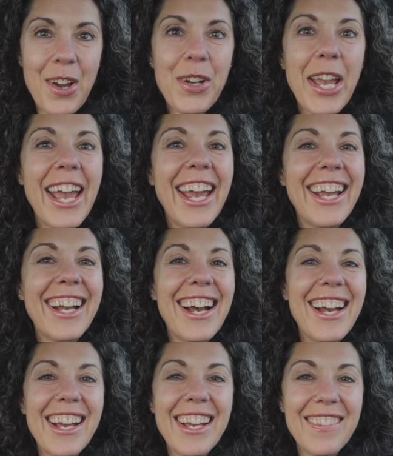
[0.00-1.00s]
Okay
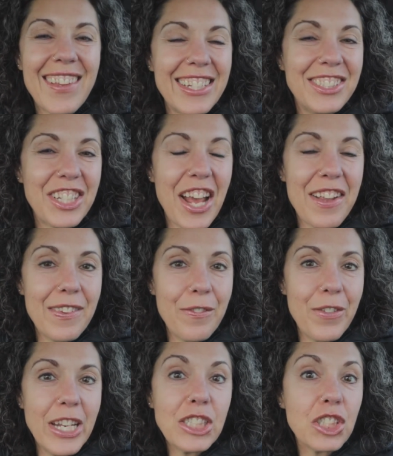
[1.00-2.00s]
guys, I
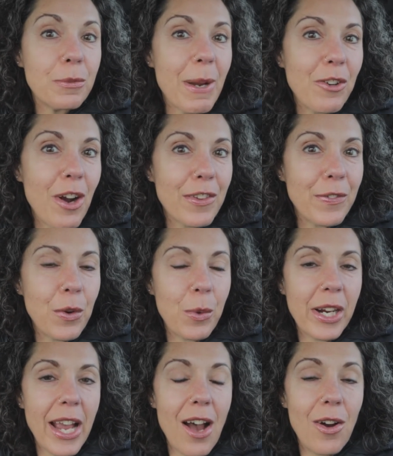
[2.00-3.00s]
just finished my CrossFit
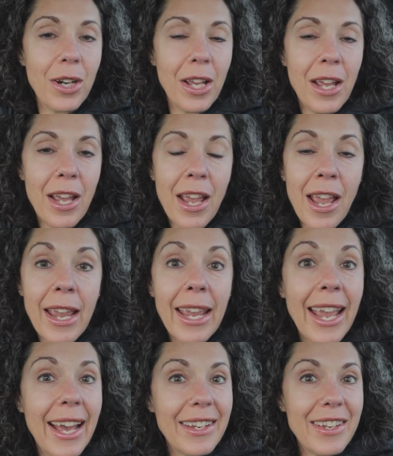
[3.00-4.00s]
workout
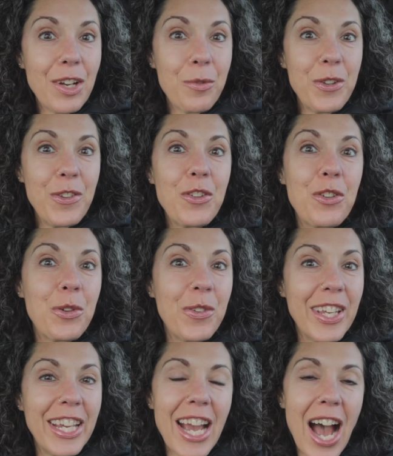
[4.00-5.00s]
and it was a
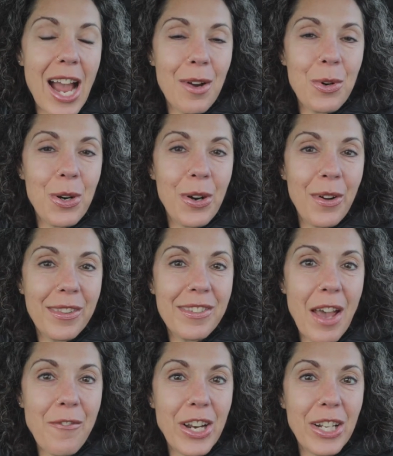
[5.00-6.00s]
doozy. I will
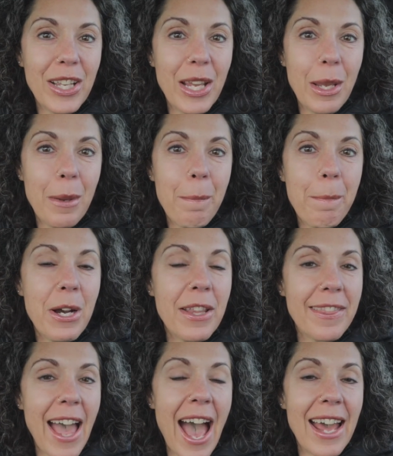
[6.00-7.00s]
definitely
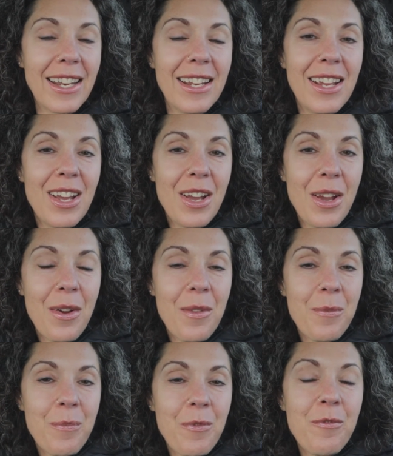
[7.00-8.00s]
put that
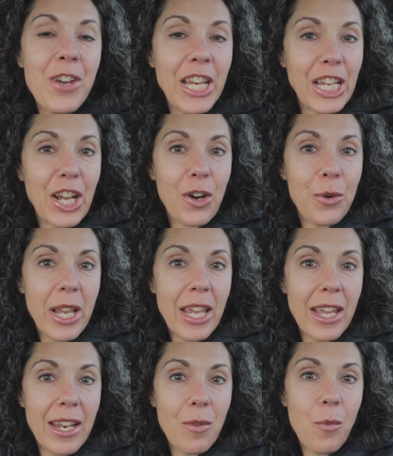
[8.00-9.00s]
video
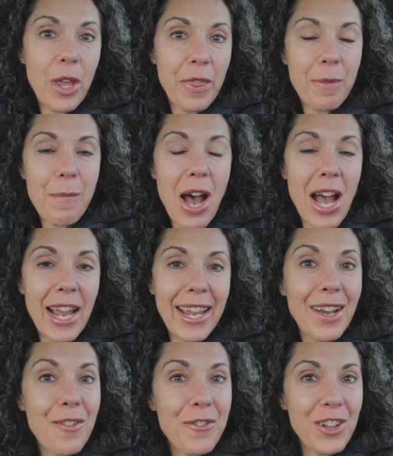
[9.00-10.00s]
in with
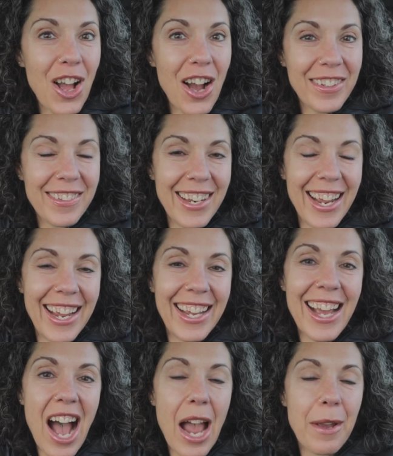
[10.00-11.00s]
my vlog
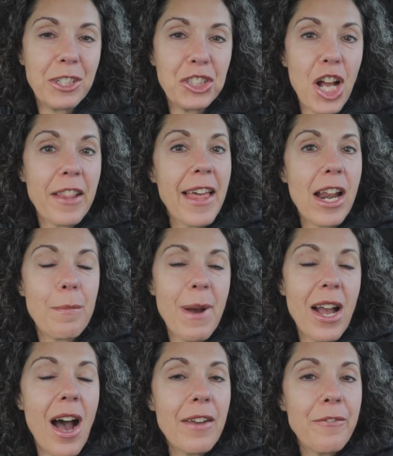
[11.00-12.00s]
today. I shot that on
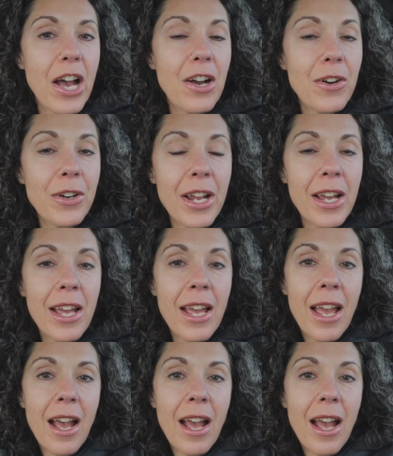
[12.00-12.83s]
my iPhone.